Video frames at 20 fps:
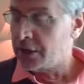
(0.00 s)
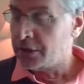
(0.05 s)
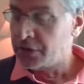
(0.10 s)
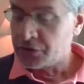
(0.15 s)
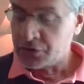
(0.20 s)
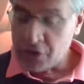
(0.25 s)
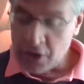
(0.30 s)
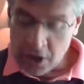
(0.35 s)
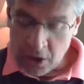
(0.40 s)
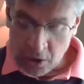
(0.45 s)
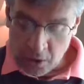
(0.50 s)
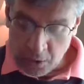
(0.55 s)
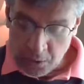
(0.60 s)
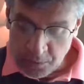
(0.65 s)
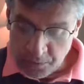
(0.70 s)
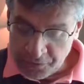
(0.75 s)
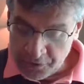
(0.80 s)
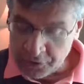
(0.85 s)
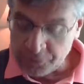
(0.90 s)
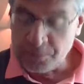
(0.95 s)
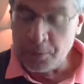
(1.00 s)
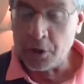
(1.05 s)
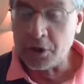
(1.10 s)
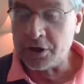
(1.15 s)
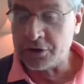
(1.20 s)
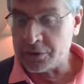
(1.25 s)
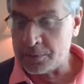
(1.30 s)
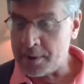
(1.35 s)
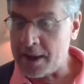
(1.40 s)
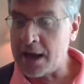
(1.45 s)
So this book
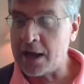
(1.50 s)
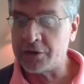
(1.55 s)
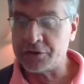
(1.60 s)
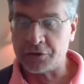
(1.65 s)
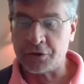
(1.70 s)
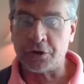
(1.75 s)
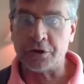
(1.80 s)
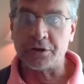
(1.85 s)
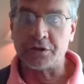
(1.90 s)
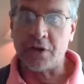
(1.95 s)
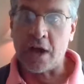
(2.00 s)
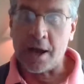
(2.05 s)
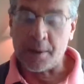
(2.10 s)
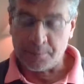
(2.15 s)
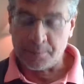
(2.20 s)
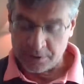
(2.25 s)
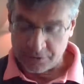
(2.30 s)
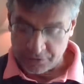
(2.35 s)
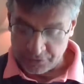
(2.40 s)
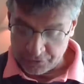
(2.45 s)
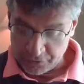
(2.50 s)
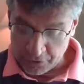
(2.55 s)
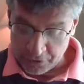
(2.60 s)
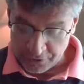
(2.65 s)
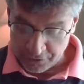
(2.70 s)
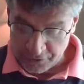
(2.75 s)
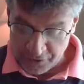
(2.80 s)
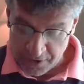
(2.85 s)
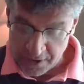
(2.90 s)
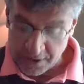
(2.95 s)
is about certain topics and
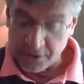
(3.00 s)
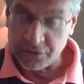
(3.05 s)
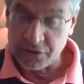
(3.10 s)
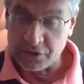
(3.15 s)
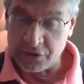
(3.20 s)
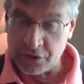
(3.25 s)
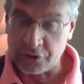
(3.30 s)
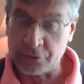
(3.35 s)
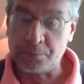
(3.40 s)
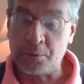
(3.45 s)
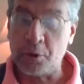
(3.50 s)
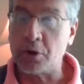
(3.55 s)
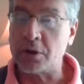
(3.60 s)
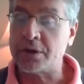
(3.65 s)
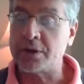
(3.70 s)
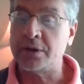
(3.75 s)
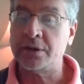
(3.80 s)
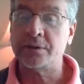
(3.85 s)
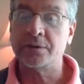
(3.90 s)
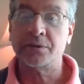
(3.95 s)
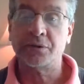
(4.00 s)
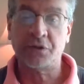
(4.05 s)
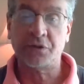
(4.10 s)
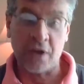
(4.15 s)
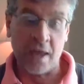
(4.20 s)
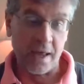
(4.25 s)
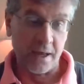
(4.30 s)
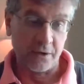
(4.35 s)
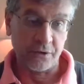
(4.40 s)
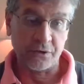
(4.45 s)
certain things that this book
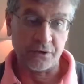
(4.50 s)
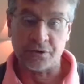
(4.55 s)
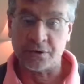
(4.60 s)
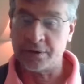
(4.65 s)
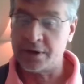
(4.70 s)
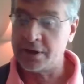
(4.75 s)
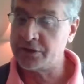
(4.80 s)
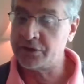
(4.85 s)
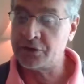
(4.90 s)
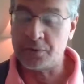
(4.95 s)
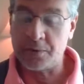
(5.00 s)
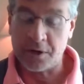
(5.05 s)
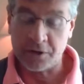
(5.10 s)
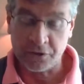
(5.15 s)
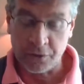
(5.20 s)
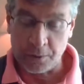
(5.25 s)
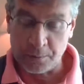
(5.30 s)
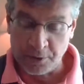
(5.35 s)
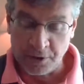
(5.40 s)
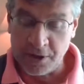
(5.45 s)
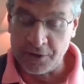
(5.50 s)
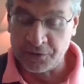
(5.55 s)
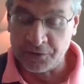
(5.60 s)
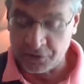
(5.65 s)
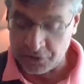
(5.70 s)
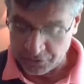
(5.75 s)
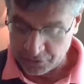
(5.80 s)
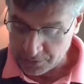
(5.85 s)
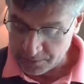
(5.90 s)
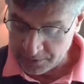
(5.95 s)
says. It's a belief
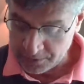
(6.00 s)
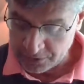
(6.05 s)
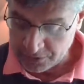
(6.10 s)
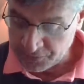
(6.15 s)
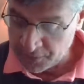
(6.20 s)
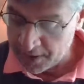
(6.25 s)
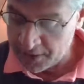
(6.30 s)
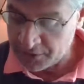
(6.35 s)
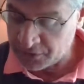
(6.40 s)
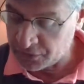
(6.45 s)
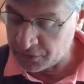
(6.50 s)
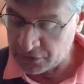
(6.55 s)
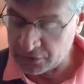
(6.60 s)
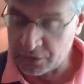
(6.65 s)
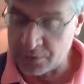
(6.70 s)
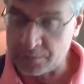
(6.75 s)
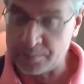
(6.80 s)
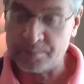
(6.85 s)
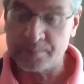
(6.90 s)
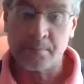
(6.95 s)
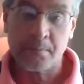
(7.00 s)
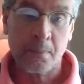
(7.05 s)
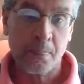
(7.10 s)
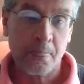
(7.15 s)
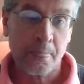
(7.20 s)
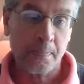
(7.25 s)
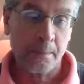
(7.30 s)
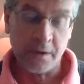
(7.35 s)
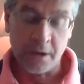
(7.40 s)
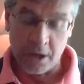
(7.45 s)
system. It's a faith system,
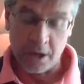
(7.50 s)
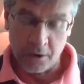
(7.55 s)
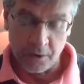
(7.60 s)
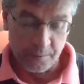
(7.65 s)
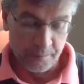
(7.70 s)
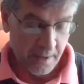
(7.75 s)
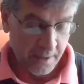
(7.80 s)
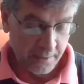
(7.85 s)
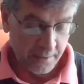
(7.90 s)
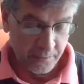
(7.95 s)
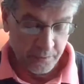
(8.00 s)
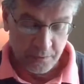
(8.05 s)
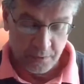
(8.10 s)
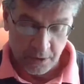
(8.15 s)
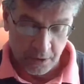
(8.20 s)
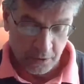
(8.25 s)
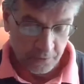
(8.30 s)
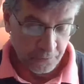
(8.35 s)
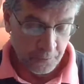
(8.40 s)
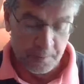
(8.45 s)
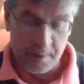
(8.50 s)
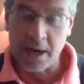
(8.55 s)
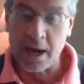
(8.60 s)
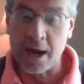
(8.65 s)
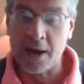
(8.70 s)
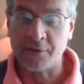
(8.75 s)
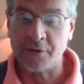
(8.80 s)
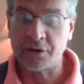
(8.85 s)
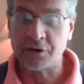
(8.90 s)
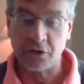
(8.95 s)
and for me,
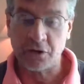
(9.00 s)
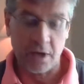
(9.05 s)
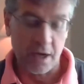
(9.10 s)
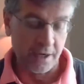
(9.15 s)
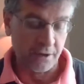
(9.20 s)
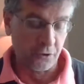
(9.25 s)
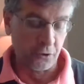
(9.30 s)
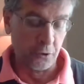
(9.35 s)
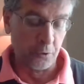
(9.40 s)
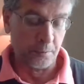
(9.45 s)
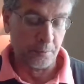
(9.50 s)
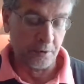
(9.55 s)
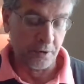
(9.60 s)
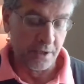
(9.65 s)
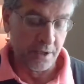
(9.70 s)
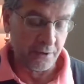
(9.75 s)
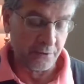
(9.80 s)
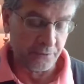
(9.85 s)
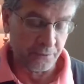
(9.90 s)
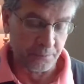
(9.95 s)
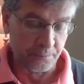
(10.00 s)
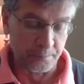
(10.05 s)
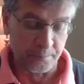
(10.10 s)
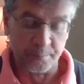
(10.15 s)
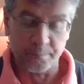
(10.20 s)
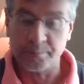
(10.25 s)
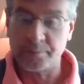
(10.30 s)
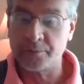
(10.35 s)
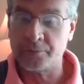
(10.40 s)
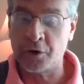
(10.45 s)
obviously, I do believe
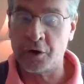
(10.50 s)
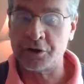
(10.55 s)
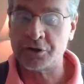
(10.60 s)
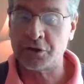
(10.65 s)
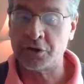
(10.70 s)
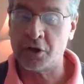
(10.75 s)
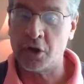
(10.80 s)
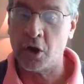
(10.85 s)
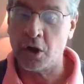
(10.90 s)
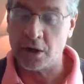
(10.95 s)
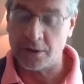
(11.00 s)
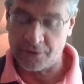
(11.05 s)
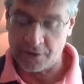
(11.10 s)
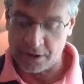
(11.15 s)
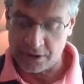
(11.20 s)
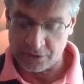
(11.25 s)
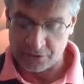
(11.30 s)
virtually all of it.